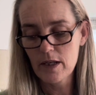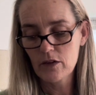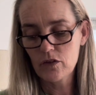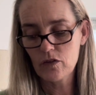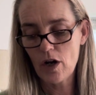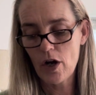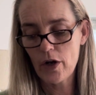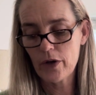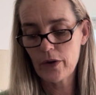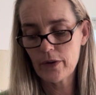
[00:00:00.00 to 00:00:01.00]
So
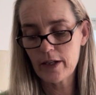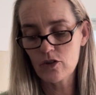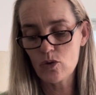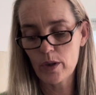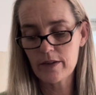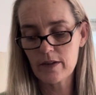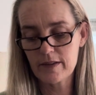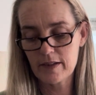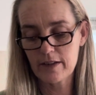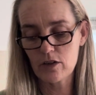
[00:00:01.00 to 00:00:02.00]
enjoy
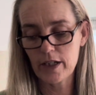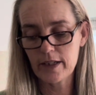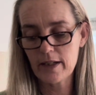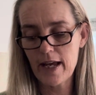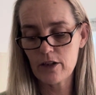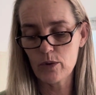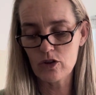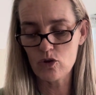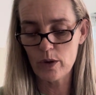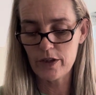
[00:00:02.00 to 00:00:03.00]
this. It's learning how to
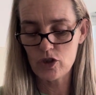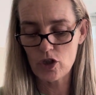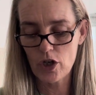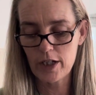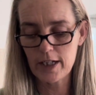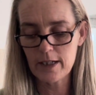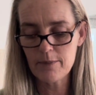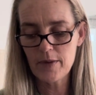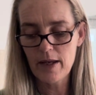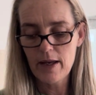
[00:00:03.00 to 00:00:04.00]
enjoy the journey.